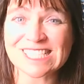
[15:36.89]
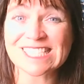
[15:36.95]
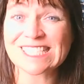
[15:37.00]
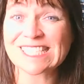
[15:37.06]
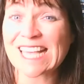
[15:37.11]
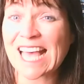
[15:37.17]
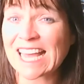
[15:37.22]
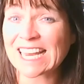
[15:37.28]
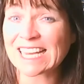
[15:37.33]

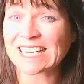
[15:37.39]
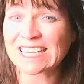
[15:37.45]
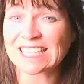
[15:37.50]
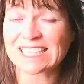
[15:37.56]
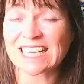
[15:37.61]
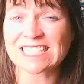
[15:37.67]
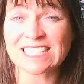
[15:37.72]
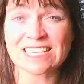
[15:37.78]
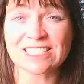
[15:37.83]
sadly,
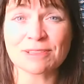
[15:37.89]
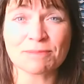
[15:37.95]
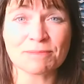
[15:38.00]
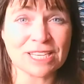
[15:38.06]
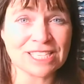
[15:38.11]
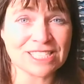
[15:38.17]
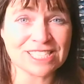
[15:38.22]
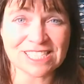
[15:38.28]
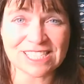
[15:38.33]
that doesn't
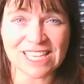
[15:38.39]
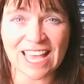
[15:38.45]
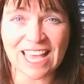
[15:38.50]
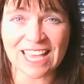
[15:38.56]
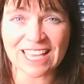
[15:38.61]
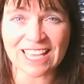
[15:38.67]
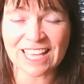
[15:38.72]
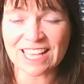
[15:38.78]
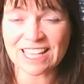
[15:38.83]
mean to
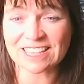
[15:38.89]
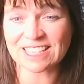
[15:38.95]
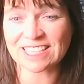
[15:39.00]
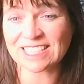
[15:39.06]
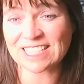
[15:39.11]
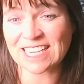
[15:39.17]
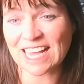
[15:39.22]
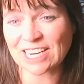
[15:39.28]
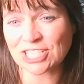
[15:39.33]
say that
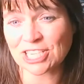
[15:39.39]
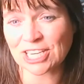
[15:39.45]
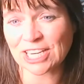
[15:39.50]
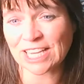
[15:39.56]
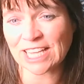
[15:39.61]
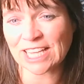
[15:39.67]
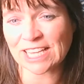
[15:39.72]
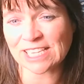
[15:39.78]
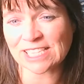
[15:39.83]
it
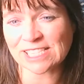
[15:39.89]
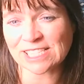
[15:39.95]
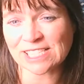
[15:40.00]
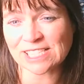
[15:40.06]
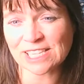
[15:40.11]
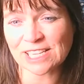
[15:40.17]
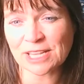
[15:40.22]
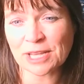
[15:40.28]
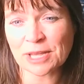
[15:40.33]
actually is.